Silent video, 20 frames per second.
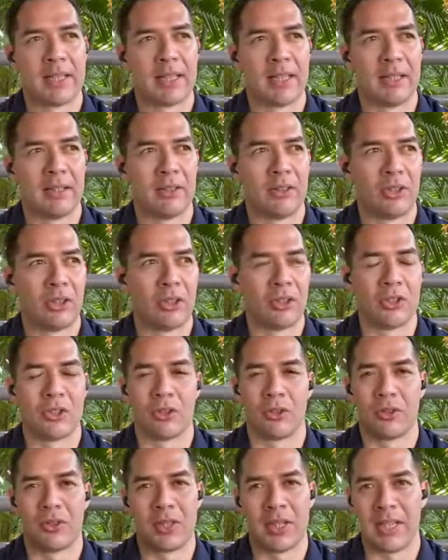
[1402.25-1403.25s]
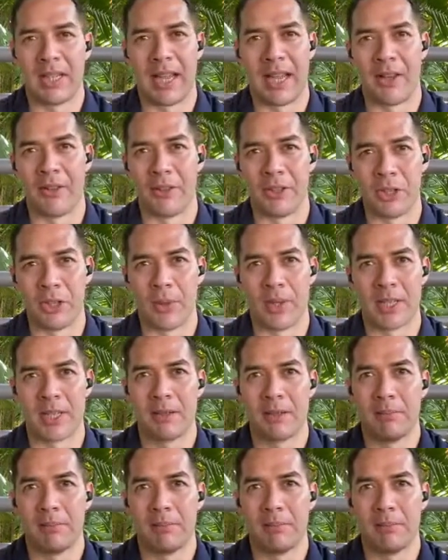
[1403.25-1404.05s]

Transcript: And you can sort of see how the US